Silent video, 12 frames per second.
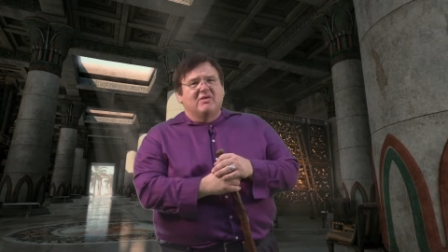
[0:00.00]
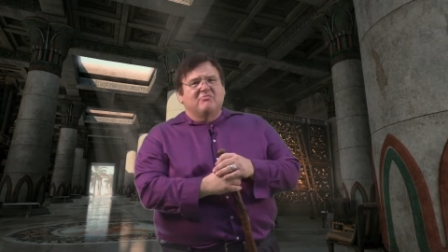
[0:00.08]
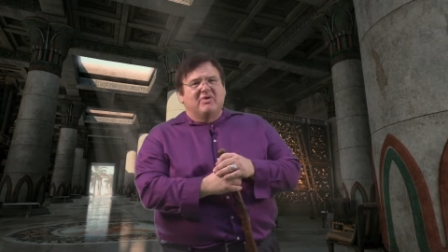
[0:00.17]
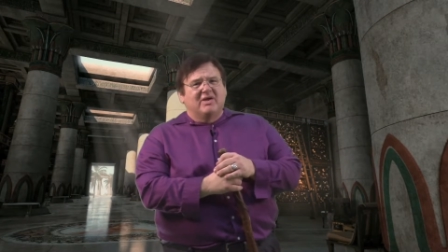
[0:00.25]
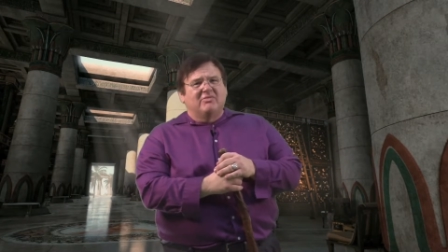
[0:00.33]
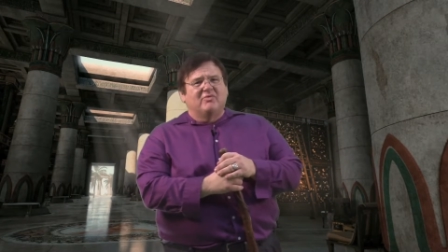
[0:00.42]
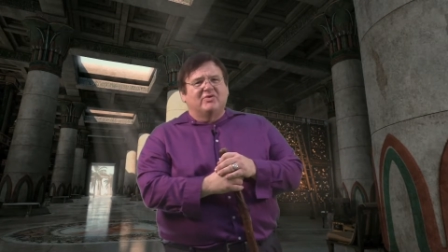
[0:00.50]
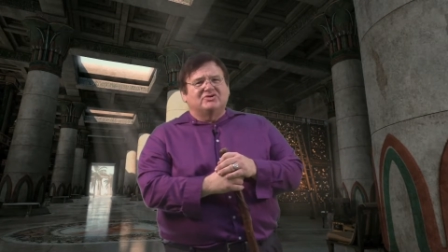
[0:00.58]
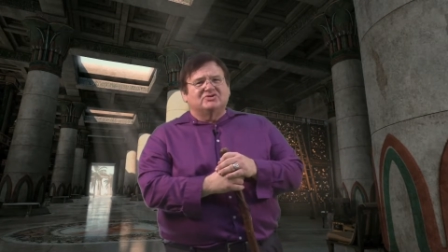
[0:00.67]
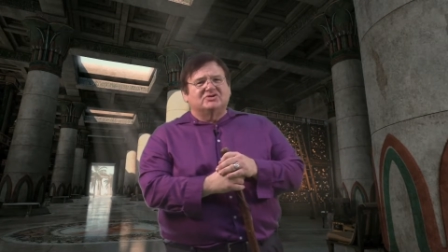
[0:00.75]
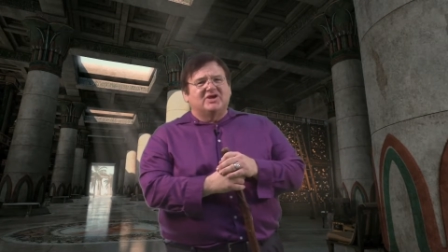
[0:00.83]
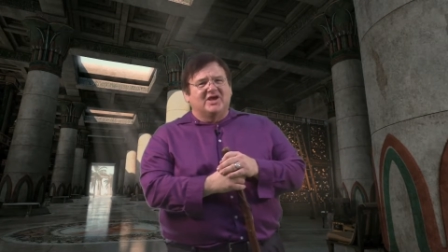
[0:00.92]
maybe we
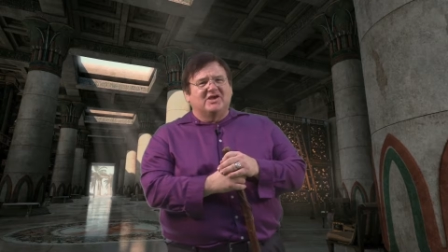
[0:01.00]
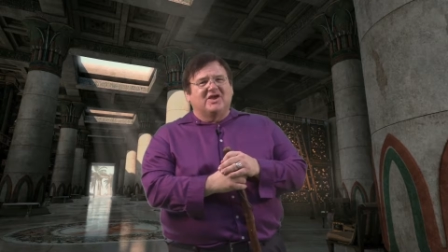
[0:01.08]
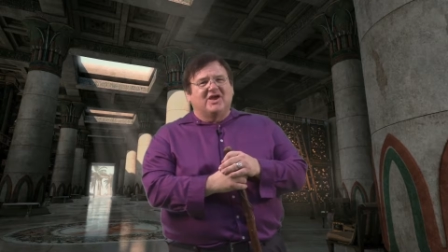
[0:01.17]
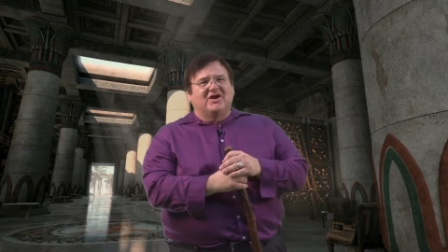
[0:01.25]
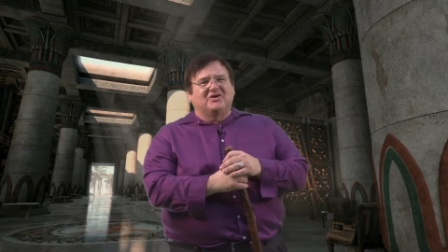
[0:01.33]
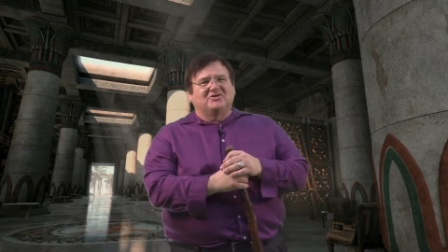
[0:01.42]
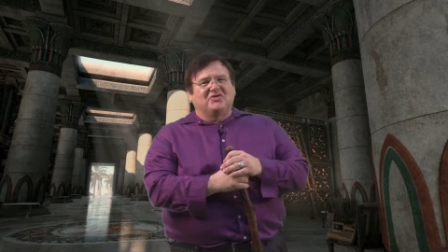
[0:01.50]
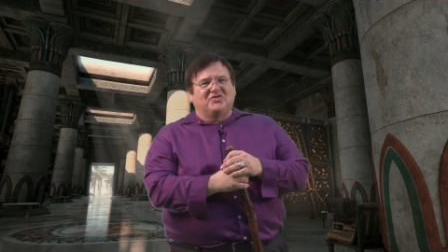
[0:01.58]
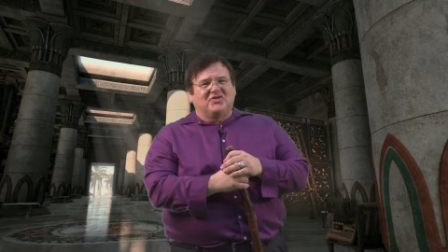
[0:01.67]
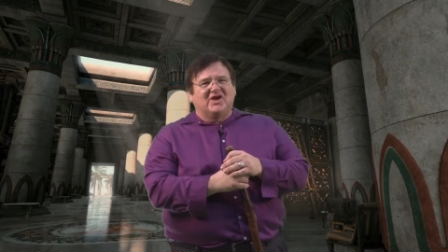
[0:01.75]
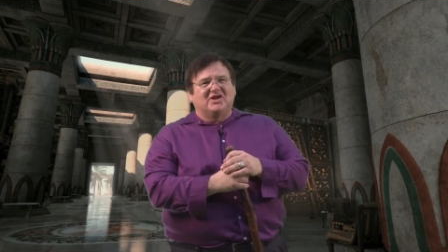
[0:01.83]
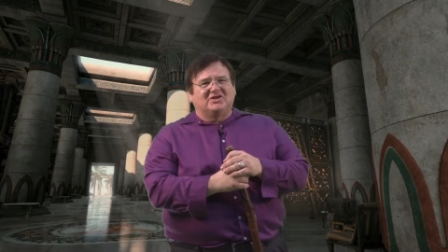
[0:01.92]
should take care to
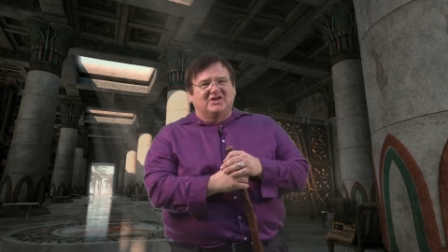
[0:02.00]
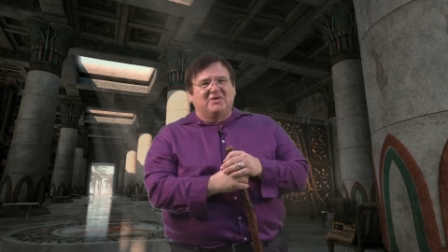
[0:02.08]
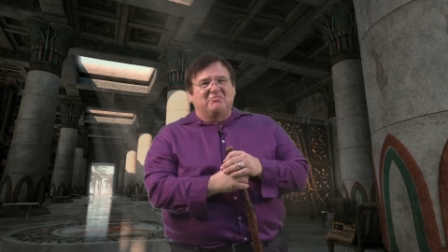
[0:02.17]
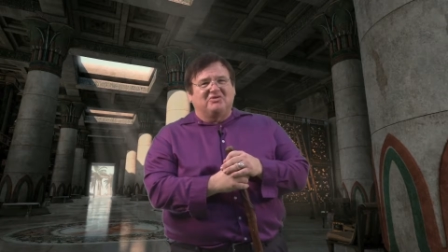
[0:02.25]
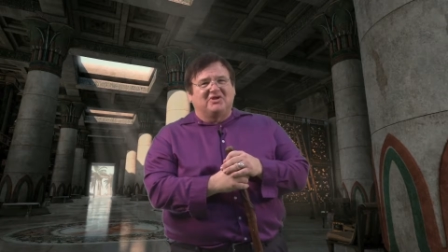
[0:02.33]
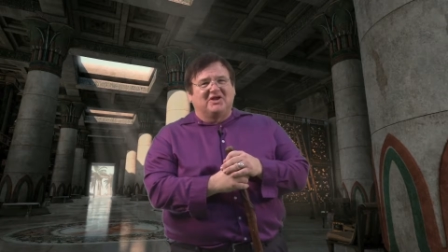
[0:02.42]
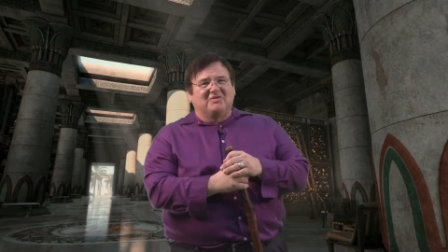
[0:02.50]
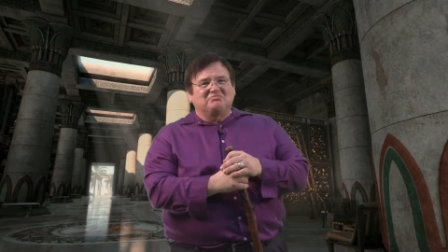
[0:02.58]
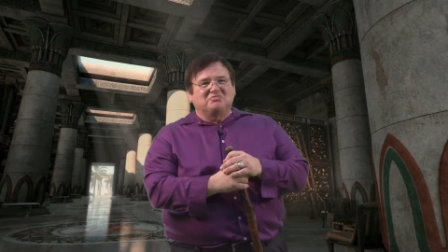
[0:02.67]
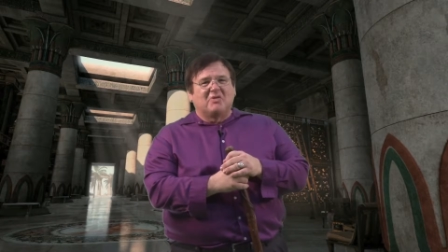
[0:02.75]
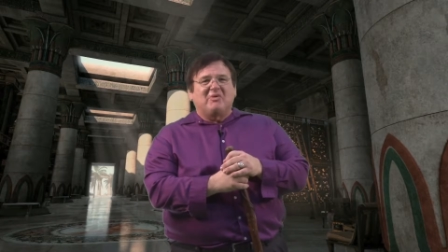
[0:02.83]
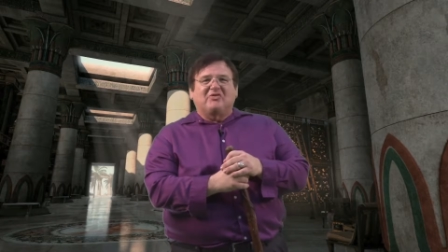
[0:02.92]
think deeply
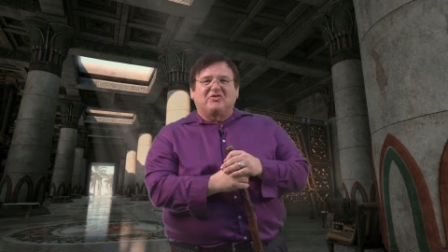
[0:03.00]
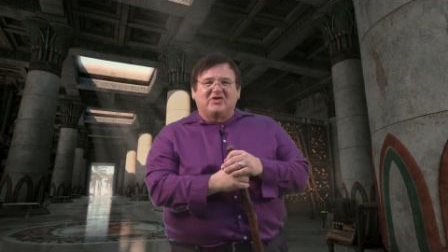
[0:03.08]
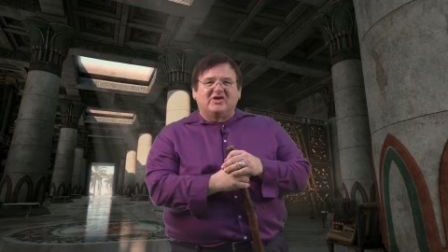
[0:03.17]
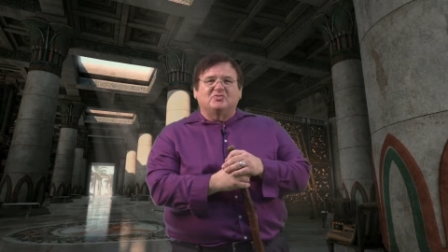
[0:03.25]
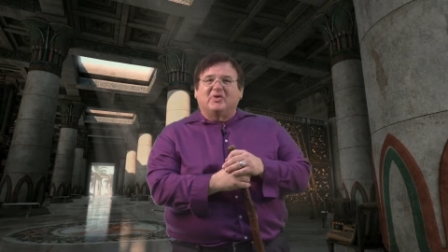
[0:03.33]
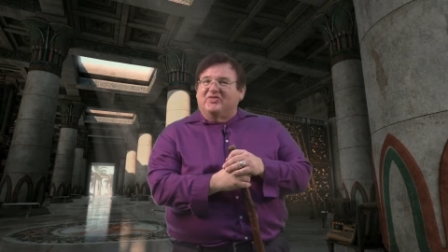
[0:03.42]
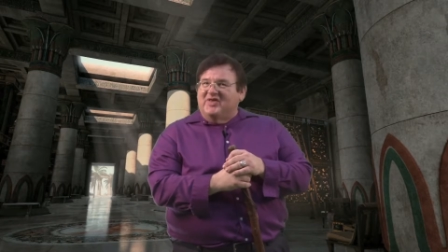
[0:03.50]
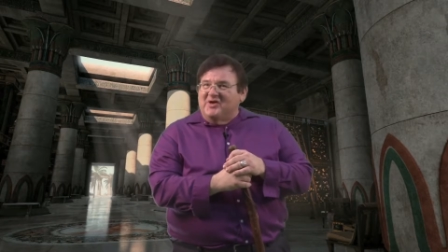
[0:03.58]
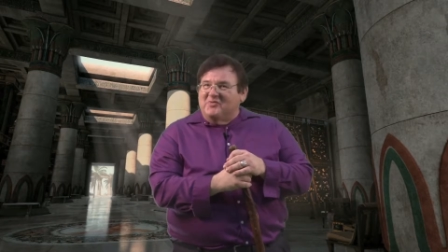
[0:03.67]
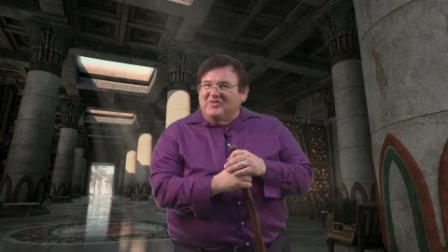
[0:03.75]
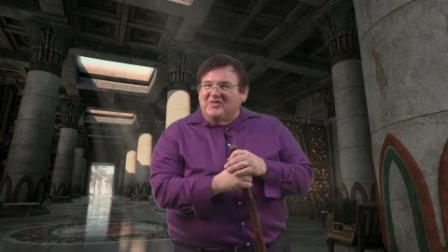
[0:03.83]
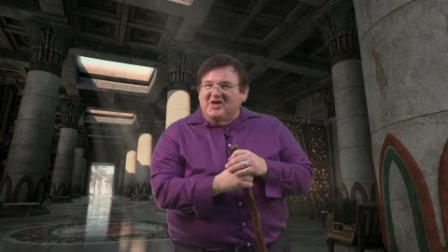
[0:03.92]
about the things we
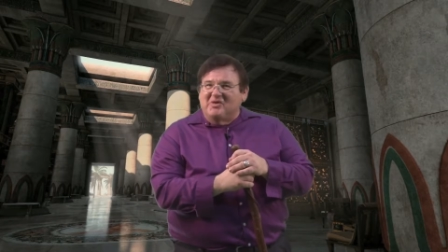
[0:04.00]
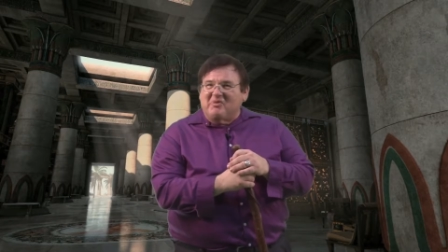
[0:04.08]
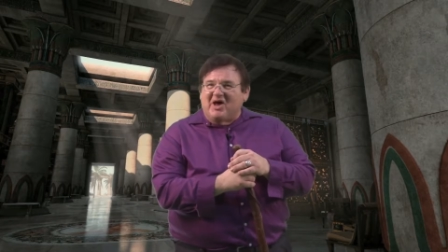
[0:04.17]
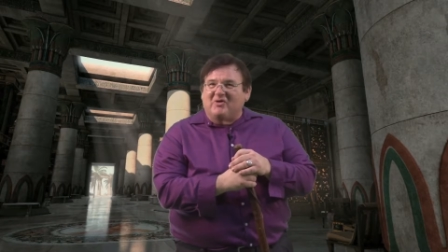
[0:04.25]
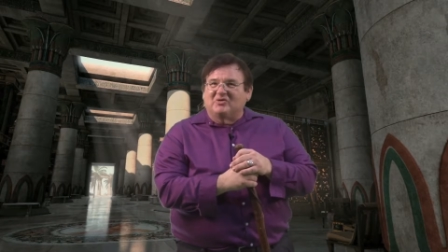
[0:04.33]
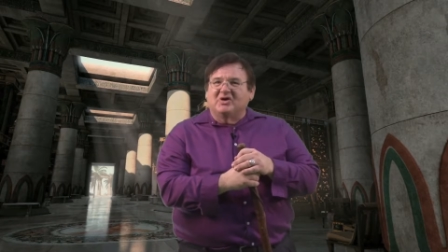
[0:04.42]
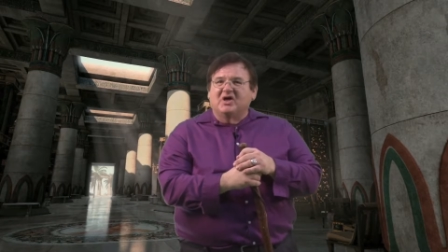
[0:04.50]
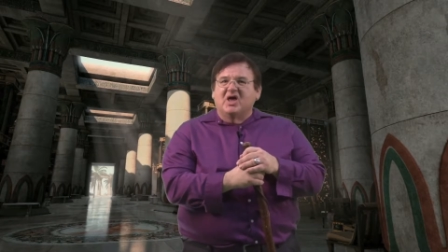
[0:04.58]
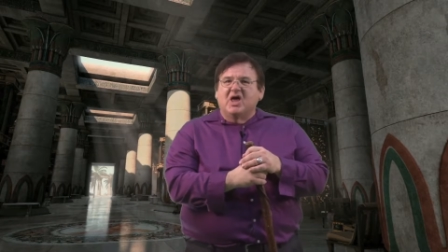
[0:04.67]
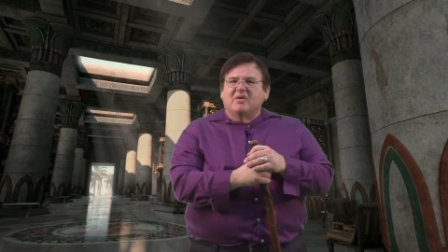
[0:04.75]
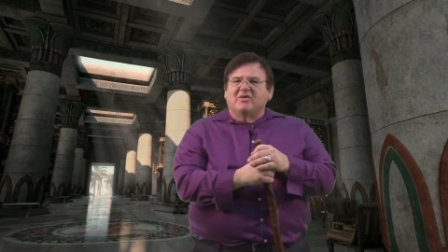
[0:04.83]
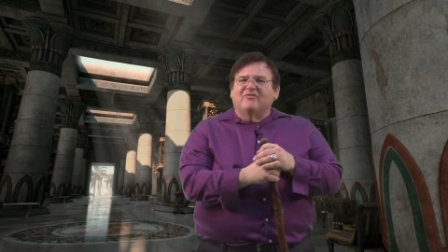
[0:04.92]
think we think about
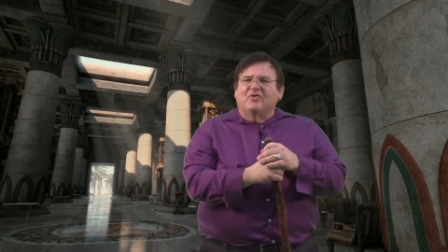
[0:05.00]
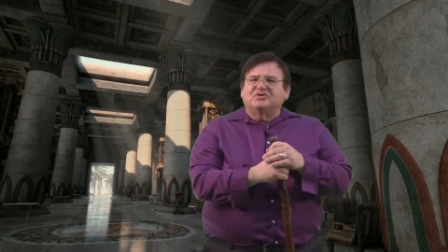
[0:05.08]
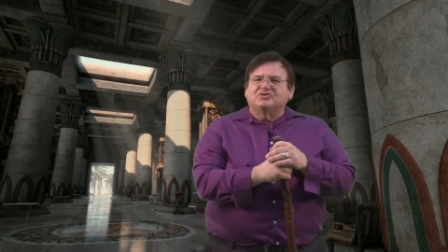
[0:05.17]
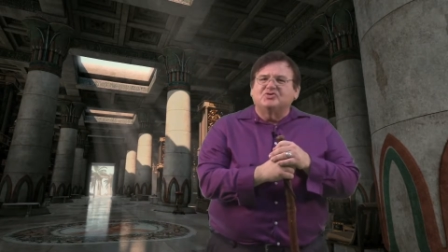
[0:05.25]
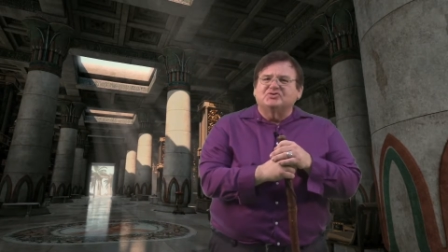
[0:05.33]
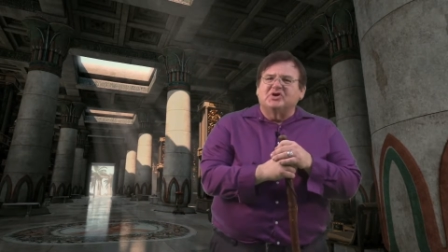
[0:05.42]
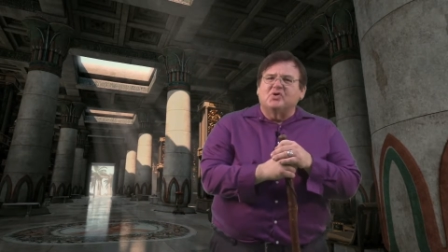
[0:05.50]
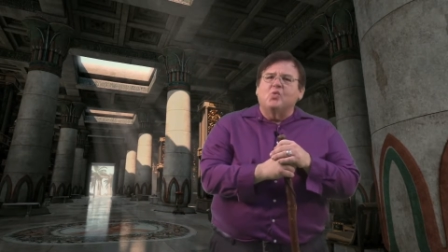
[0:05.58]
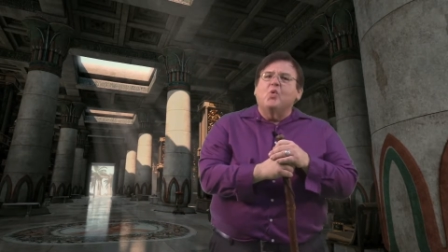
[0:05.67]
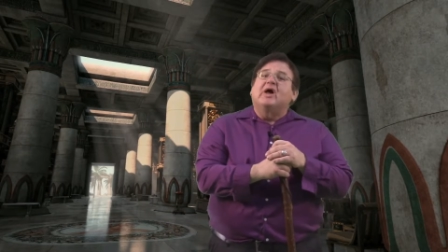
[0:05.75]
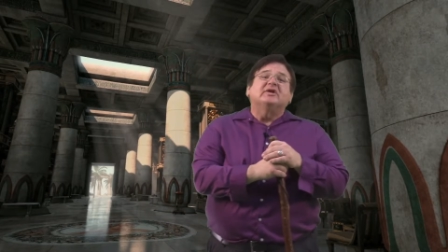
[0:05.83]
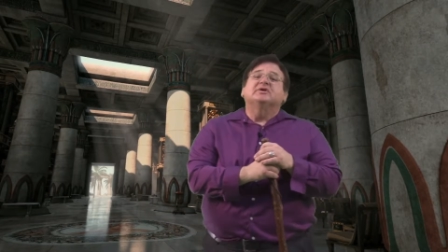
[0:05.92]
before
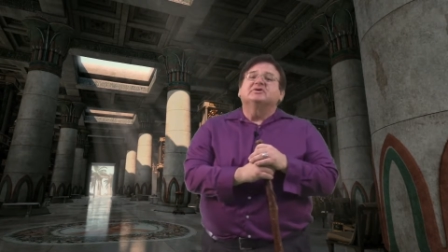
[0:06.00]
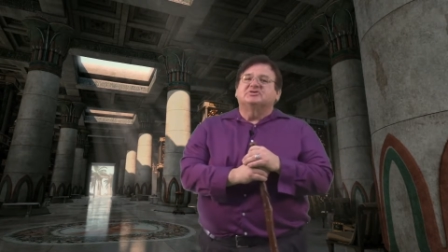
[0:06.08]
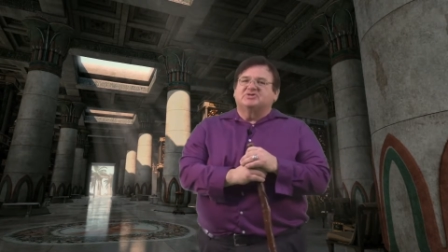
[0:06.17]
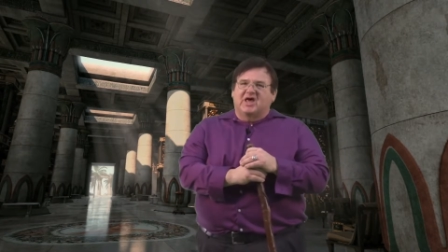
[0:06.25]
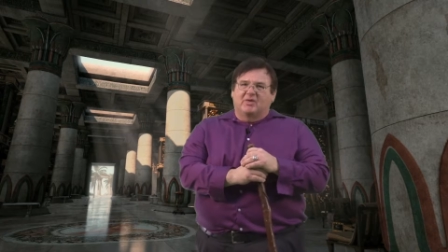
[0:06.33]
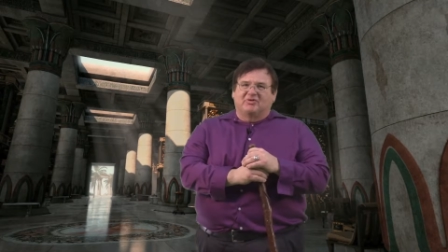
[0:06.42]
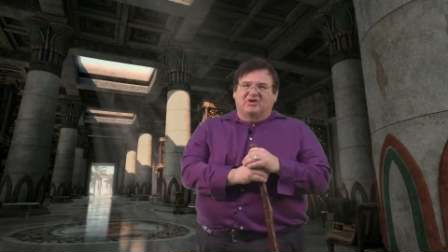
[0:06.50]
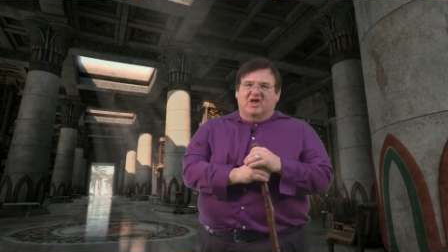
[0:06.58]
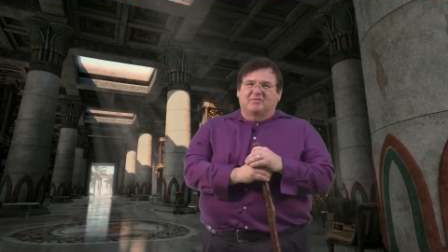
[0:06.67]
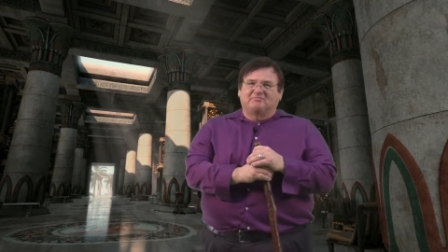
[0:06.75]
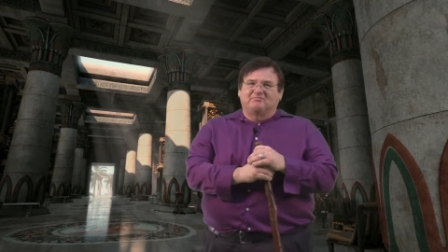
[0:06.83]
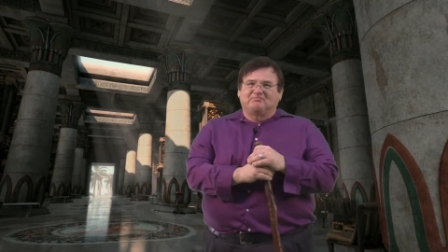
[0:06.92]
choosing what shall be
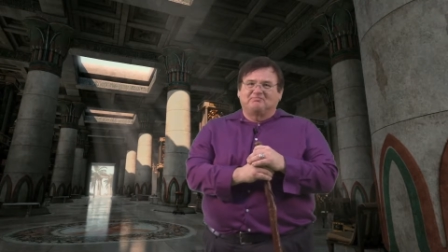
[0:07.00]
done.